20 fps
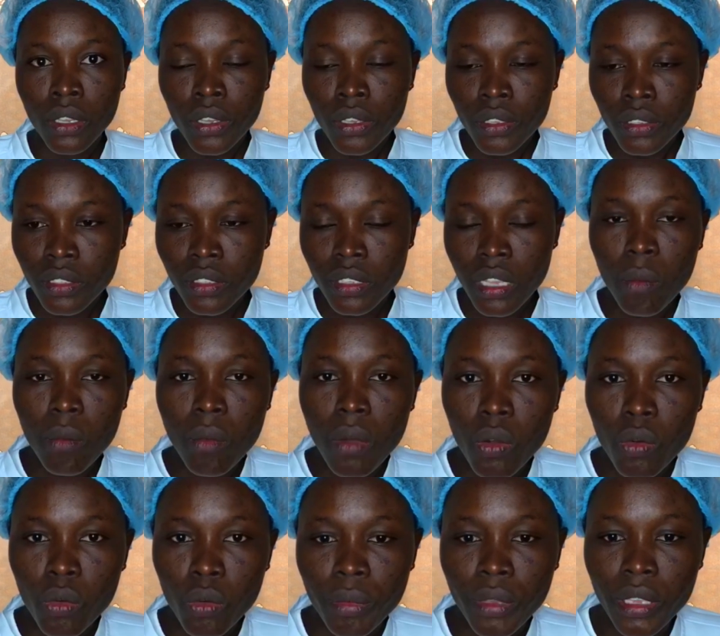
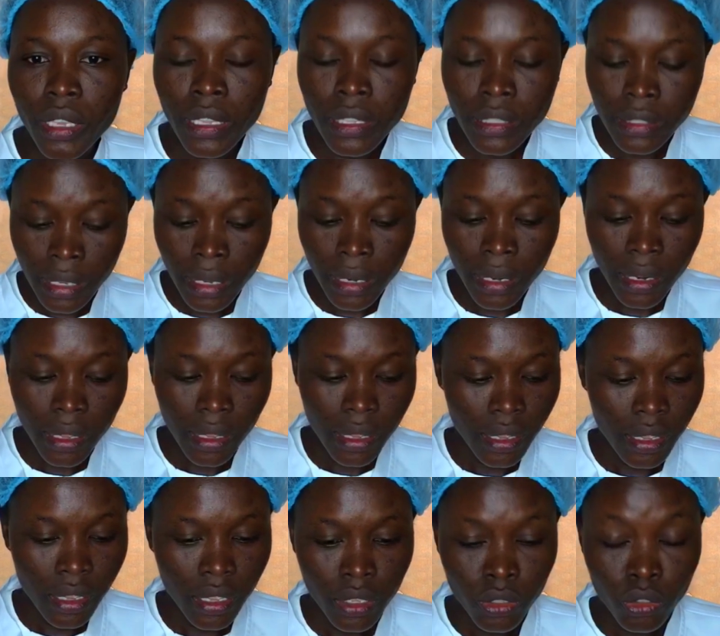Someone will be eating
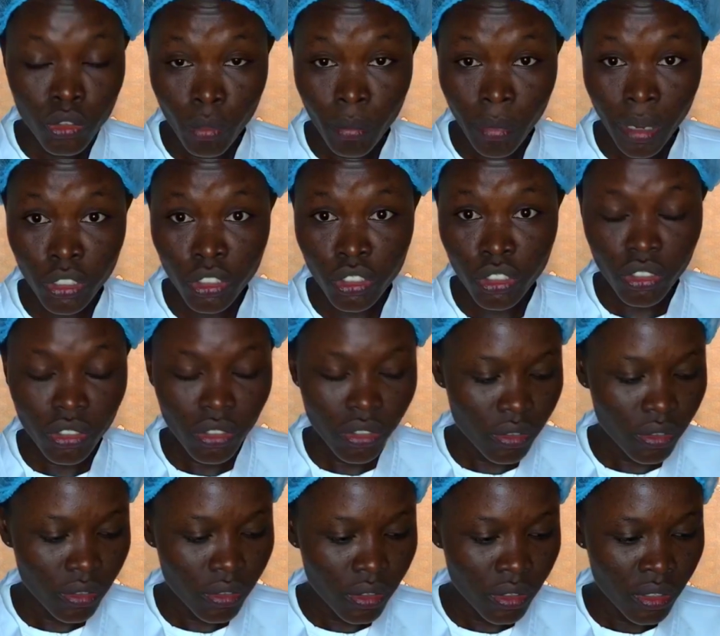too much.
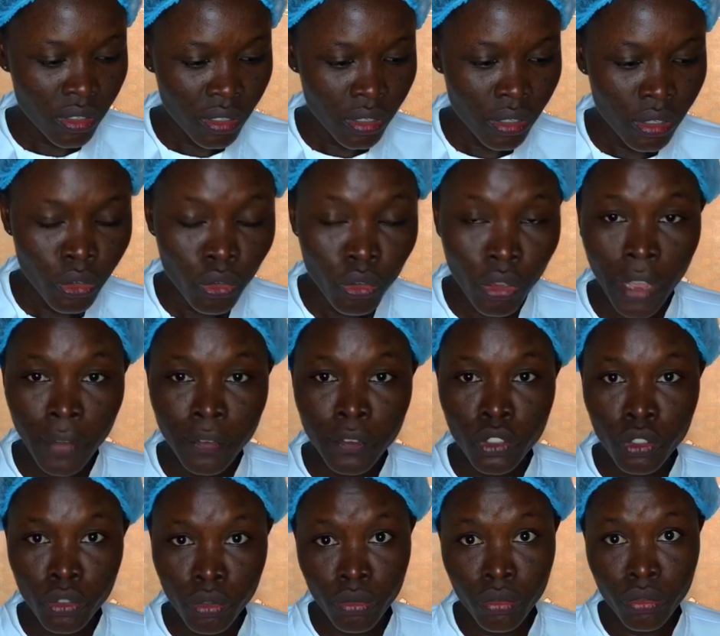You have
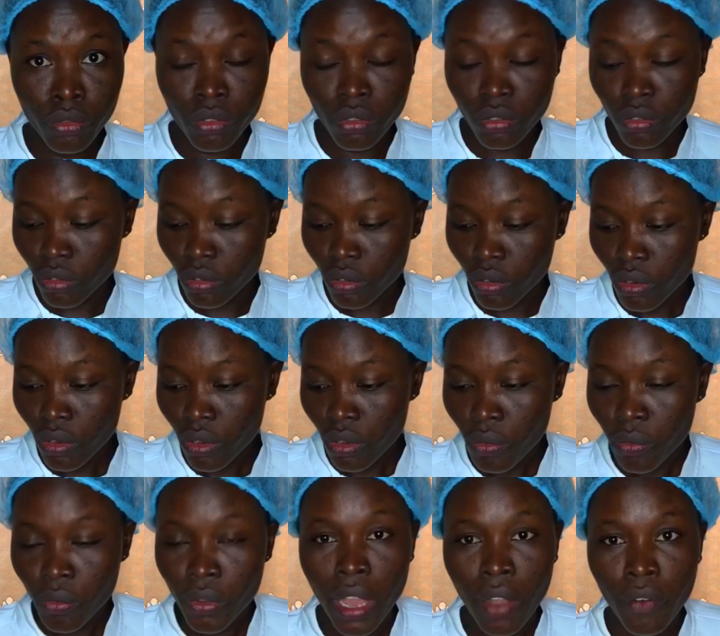juice,
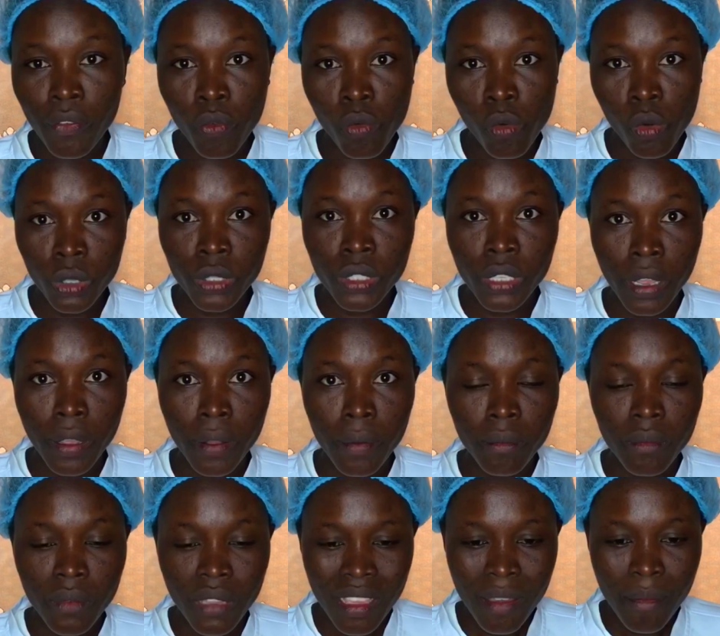we have water.
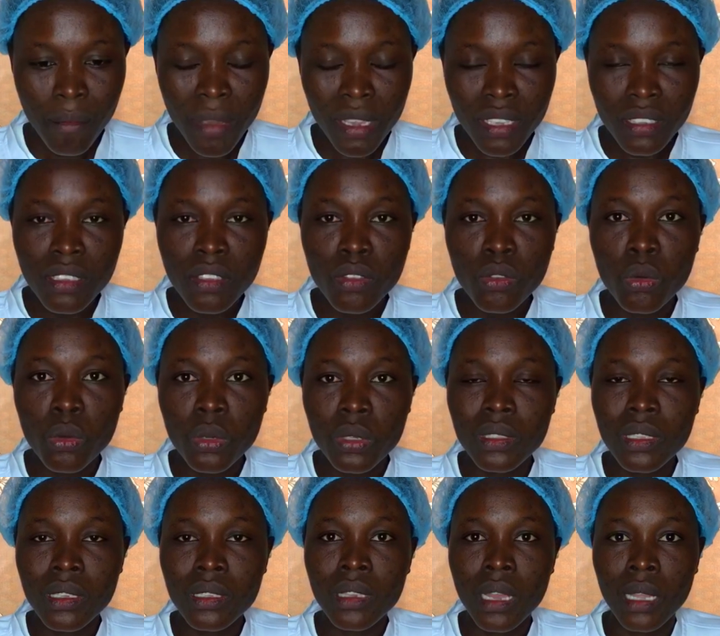Mixing those
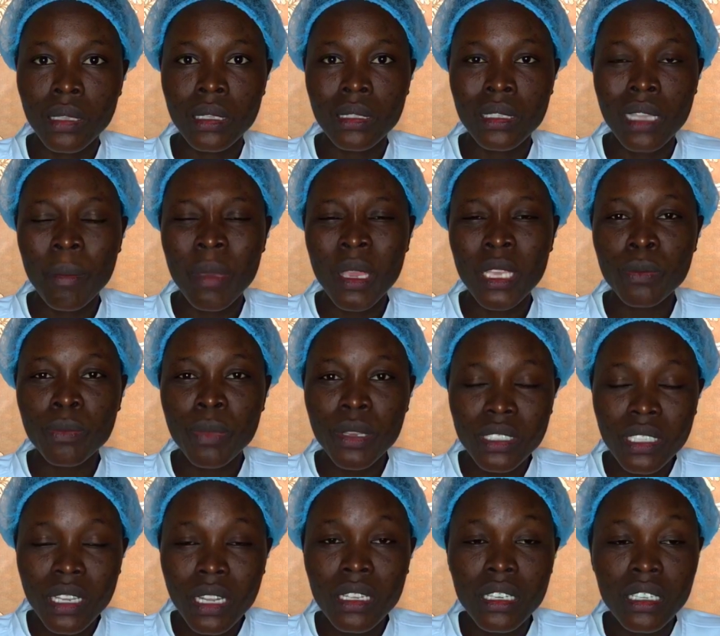things at a time,
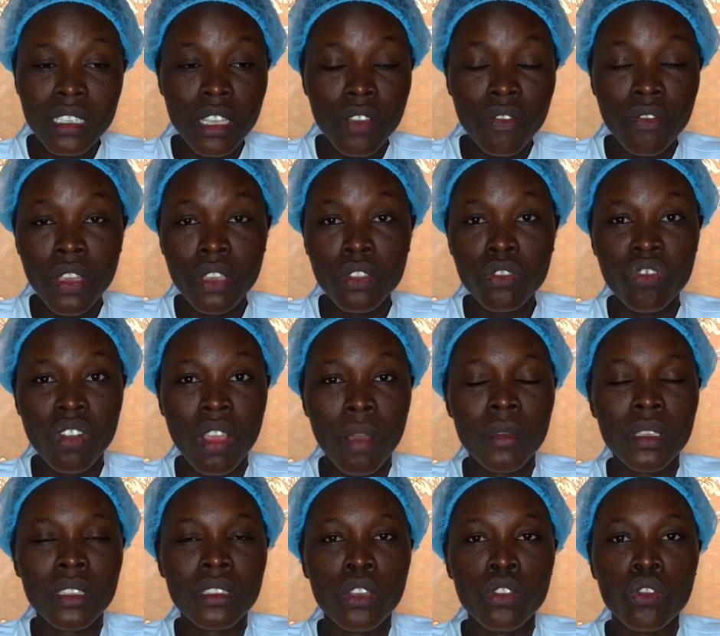especially in the first
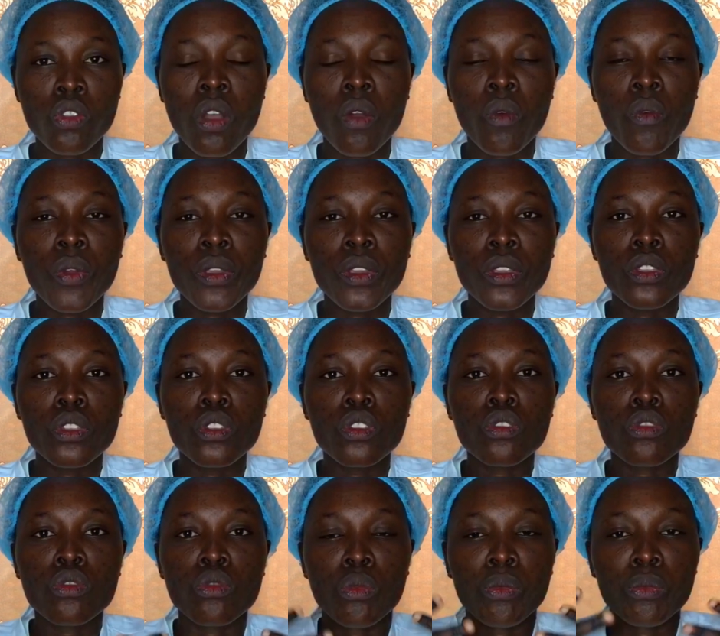trimester, you are going
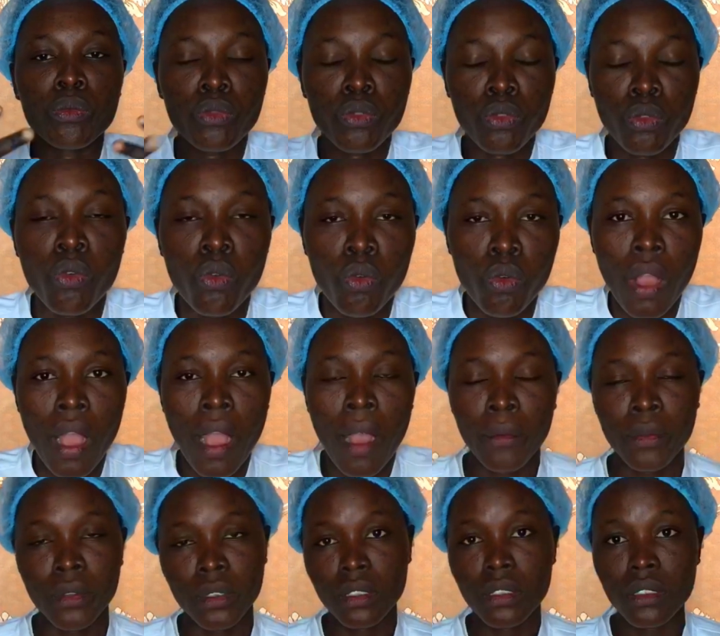to throw
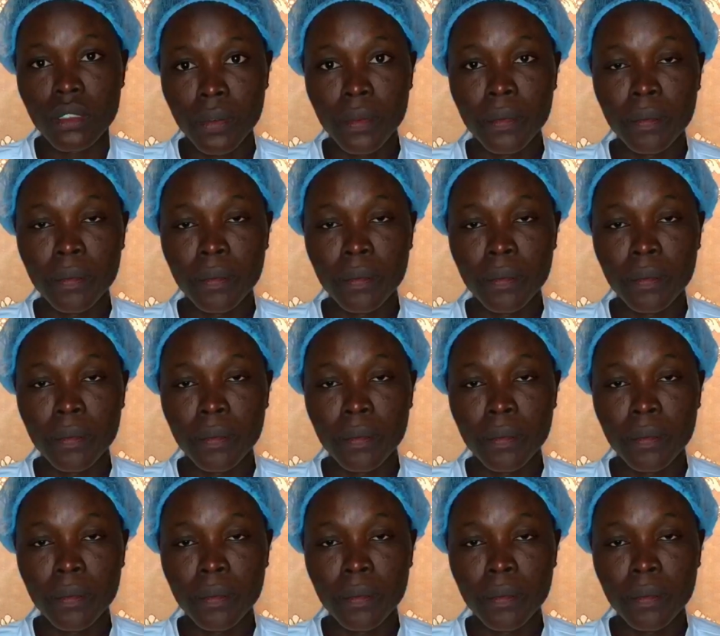out.